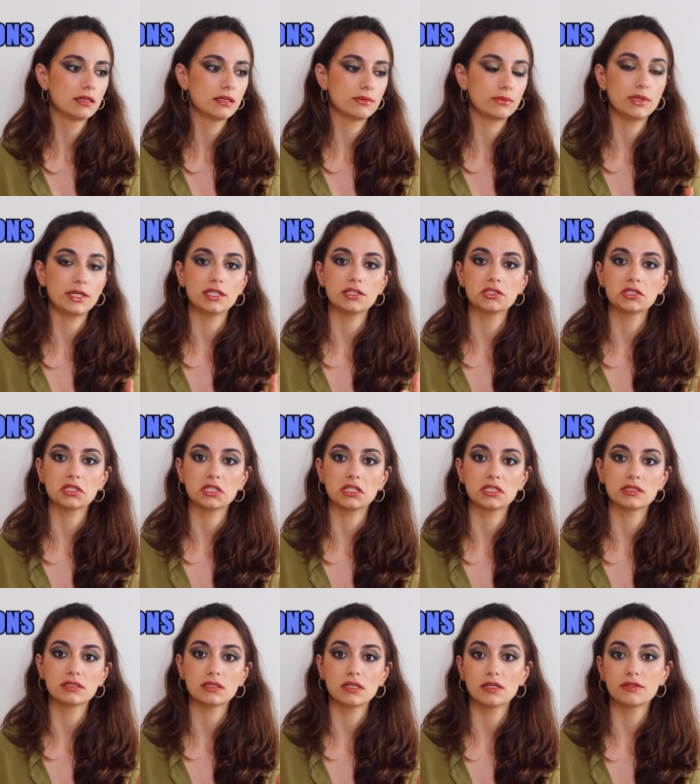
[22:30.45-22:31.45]
which
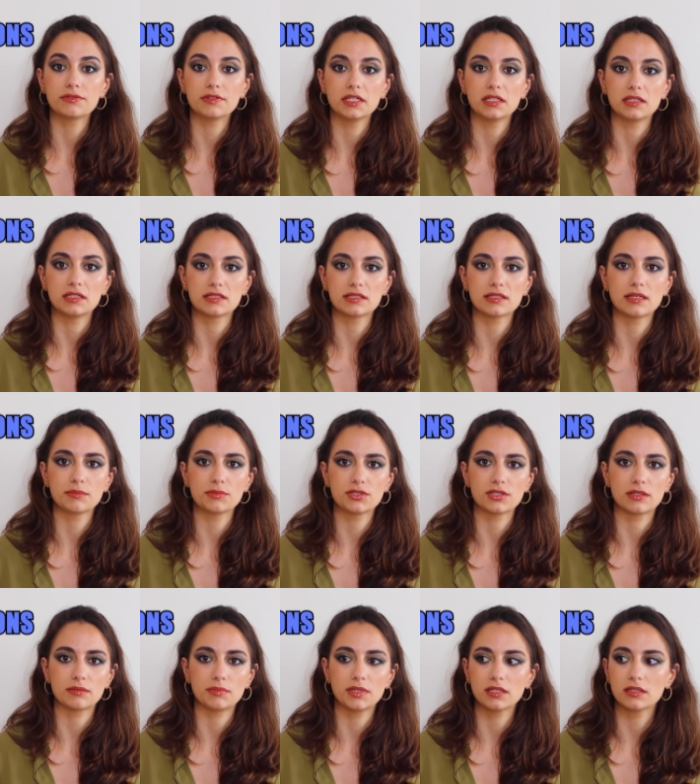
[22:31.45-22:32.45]
is a real
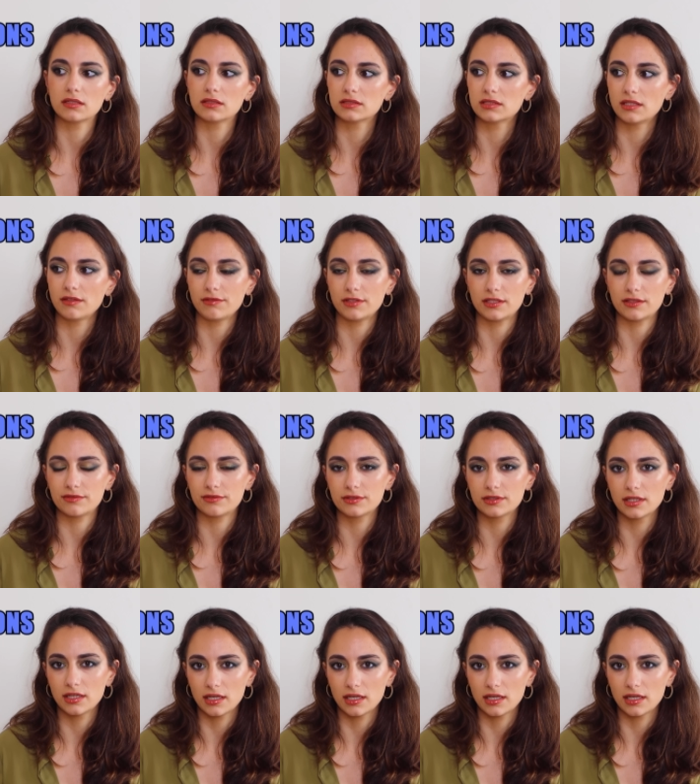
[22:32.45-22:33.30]
assumption because I've never